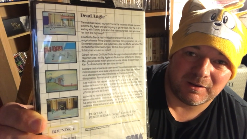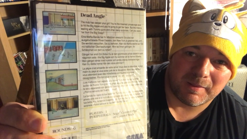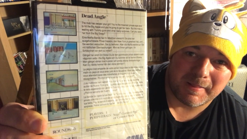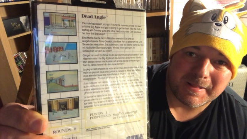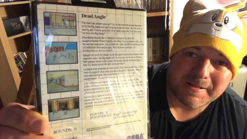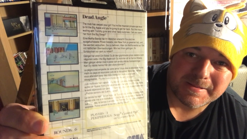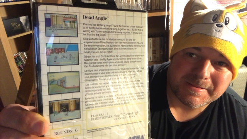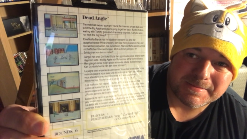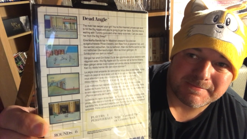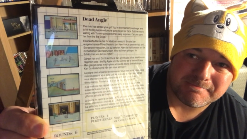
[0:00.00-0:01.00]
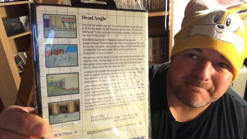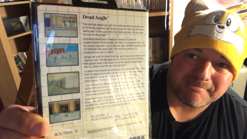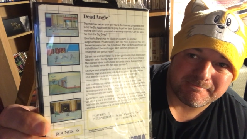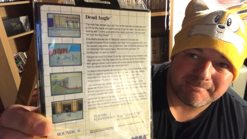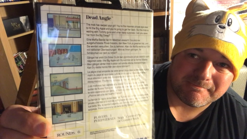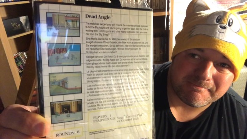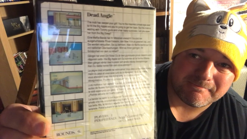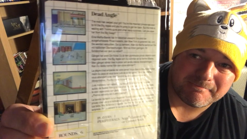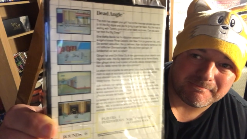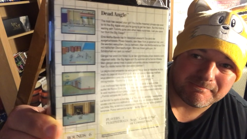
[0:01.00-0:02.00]

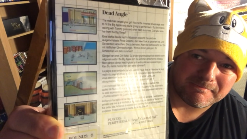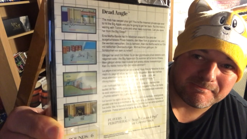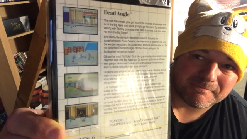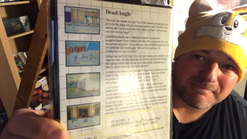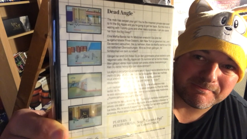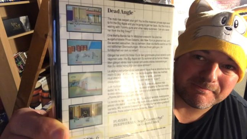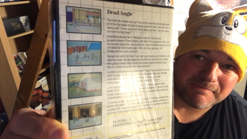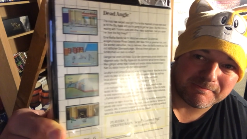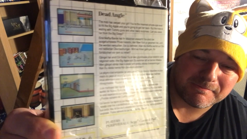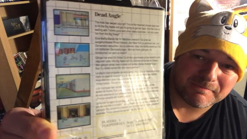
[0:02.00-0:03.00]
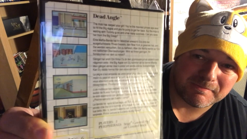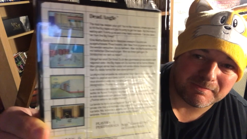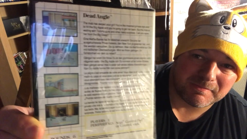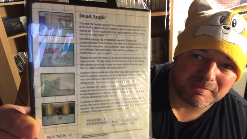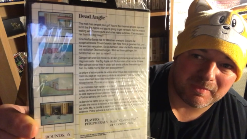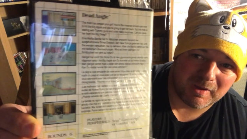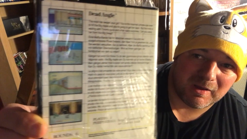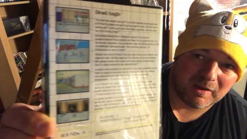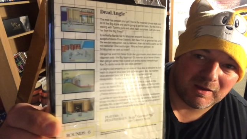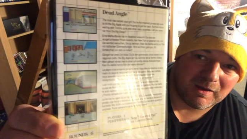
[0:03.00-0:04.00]

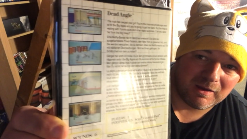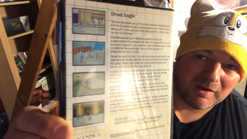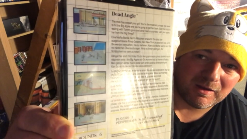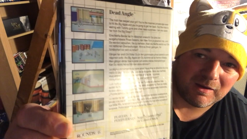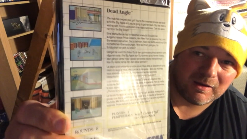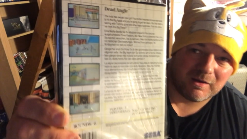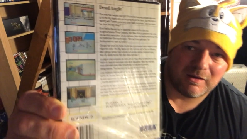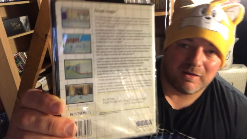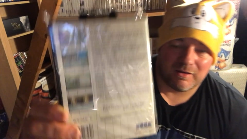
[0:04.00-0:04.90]
(silence)